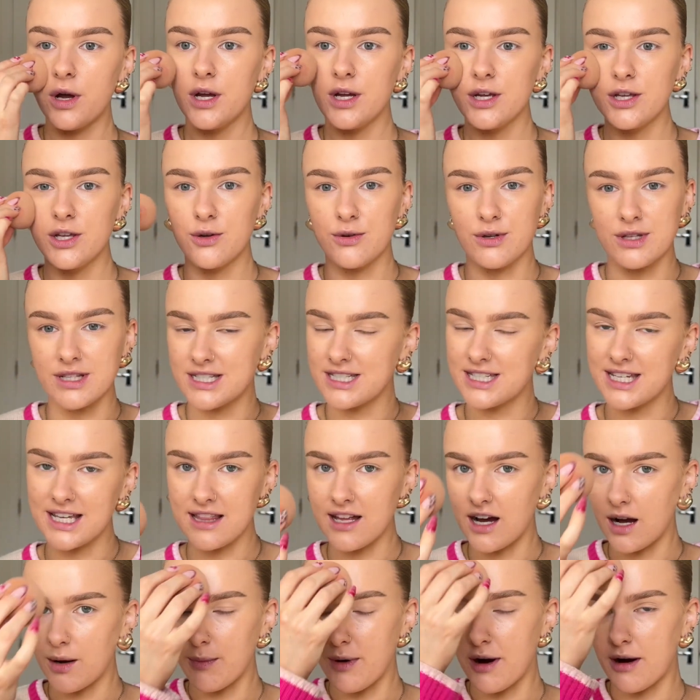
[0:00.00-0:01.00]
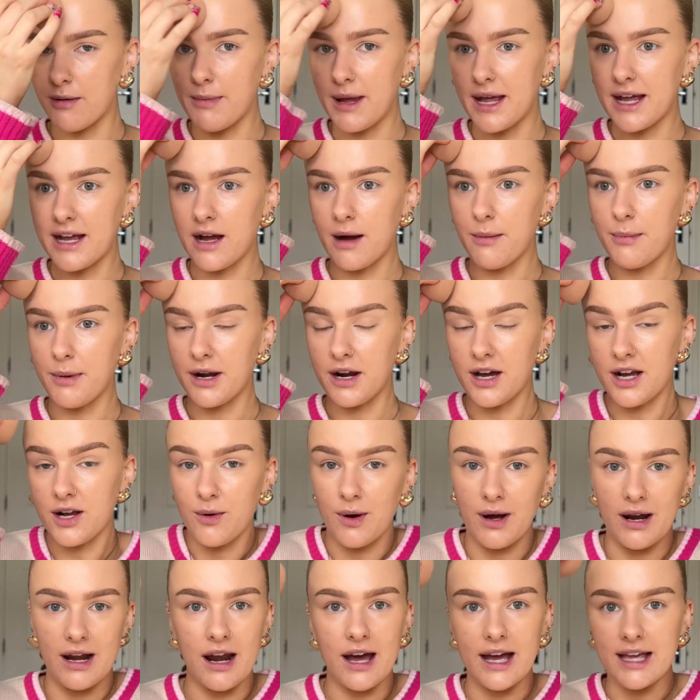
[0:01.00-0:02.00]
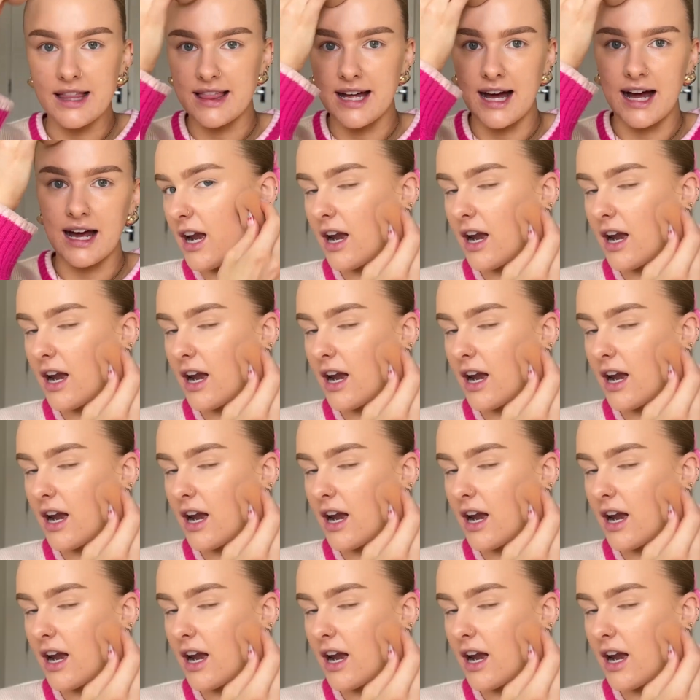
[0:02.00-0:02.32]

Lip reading: you can see that I'm wearing makeup, and I quite like that.